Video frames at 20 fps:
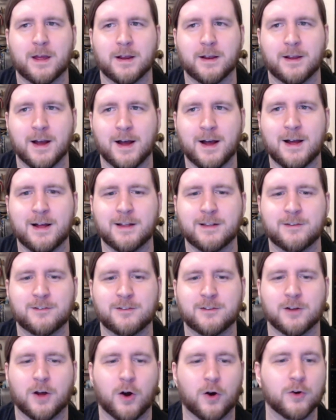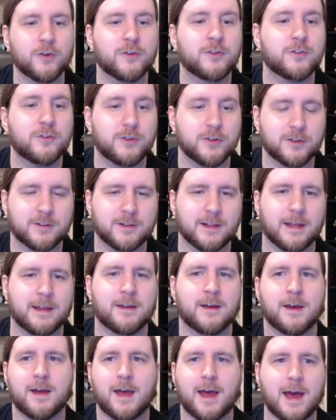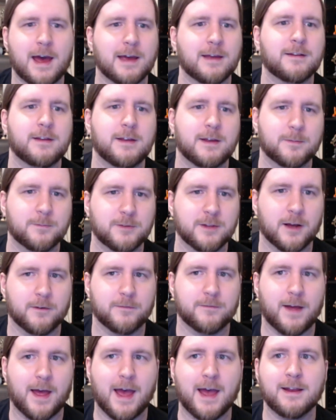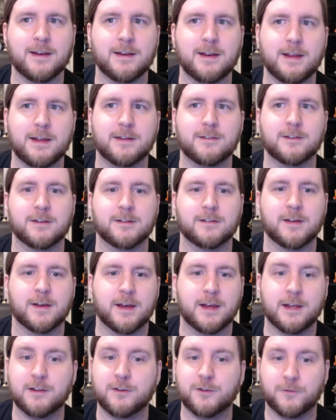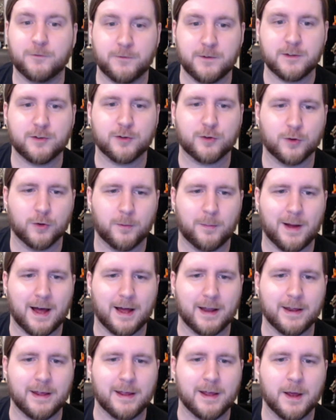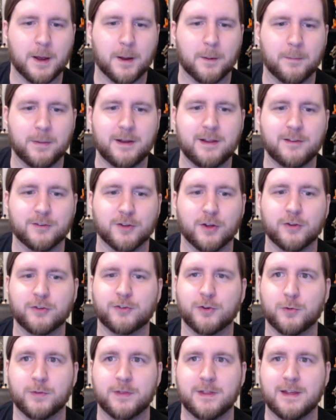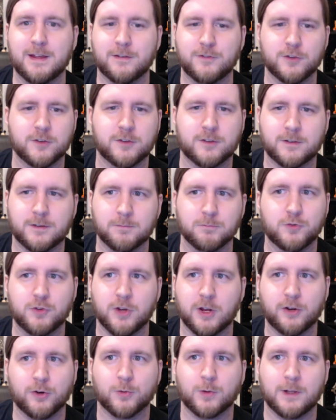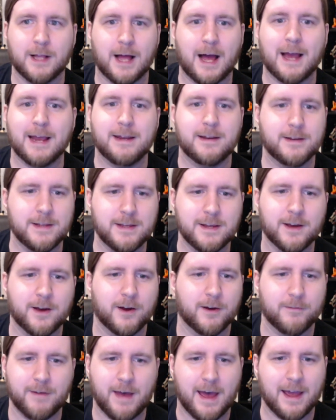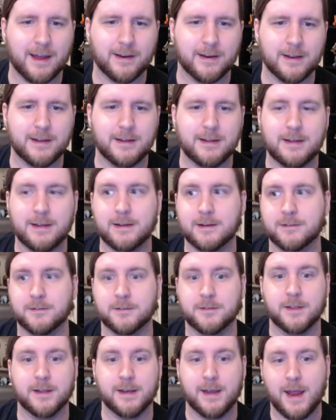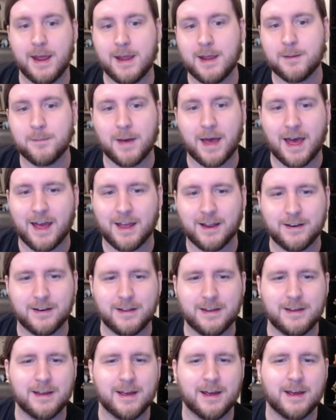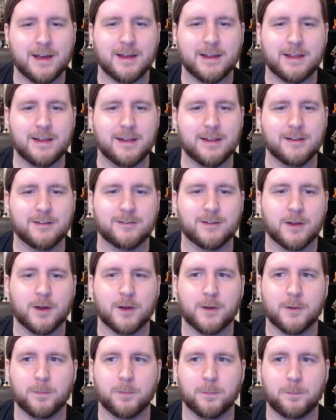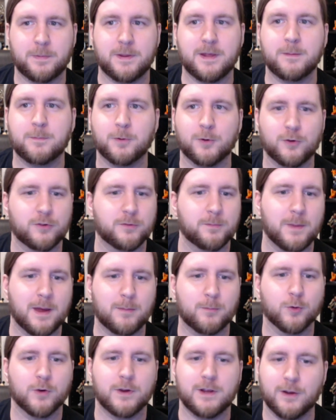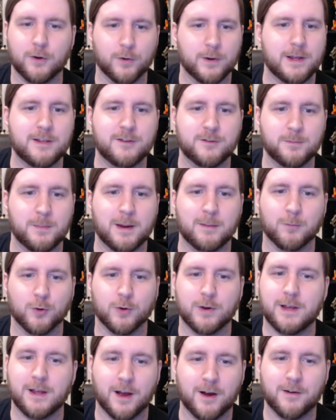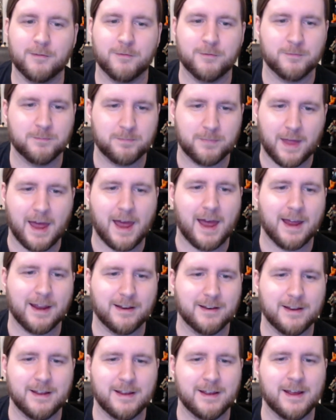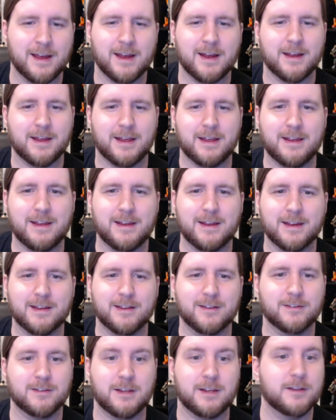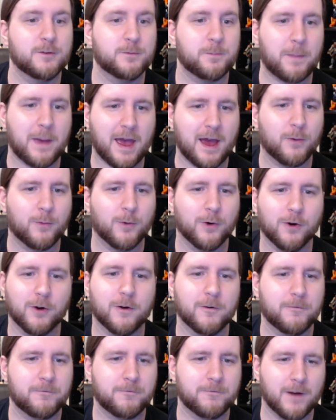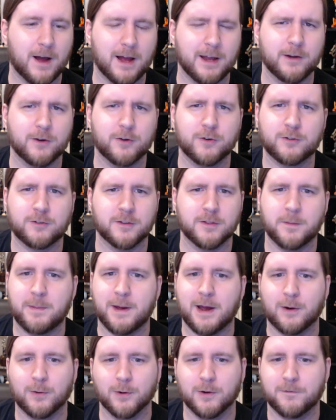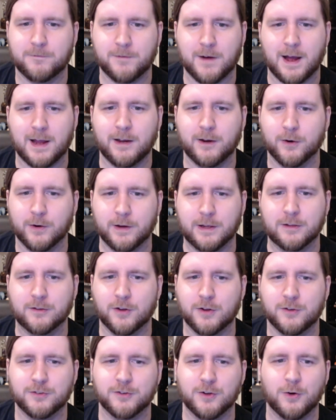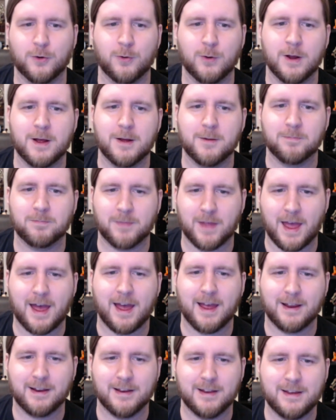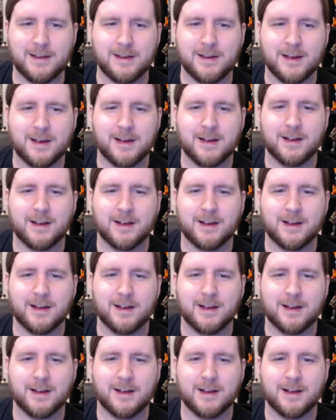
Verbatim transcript: gods aren't just like Agni himself. Agni isn't his physical body, but he's also the just general idea of Agni. He is the name Agni, he's people's memory or his memory of Agni. He is his power of fire, so the power of fire is also Agni.